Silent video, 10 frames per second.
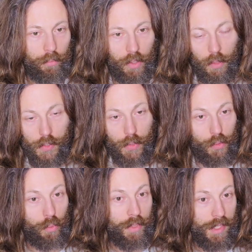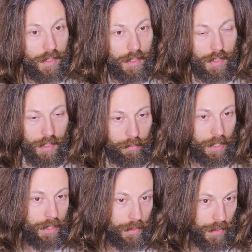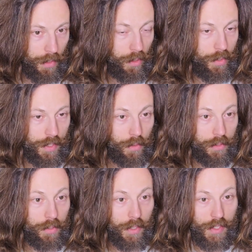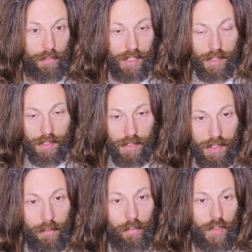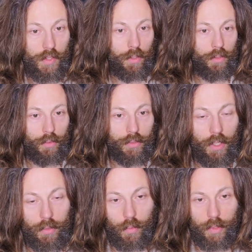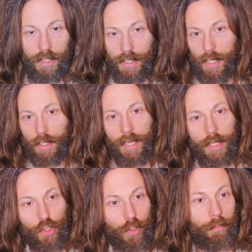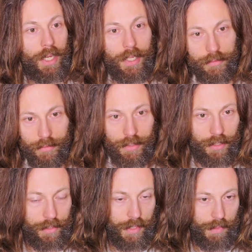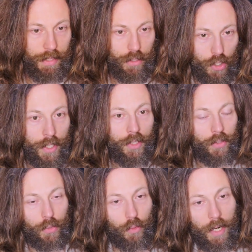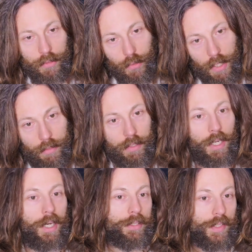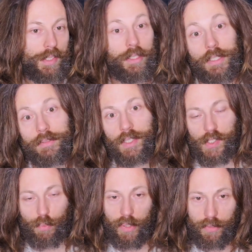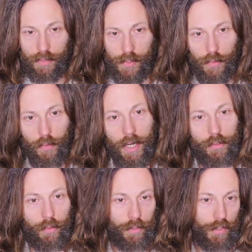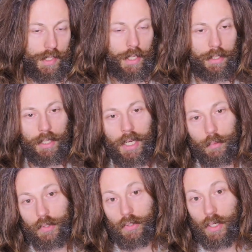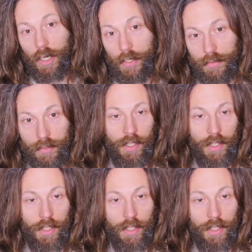closer to mysticism and is known as Orthodox mysticism. So you don't really engage your mind nearly as much. You try to have God as a lived experience. You try to understand God with your heart,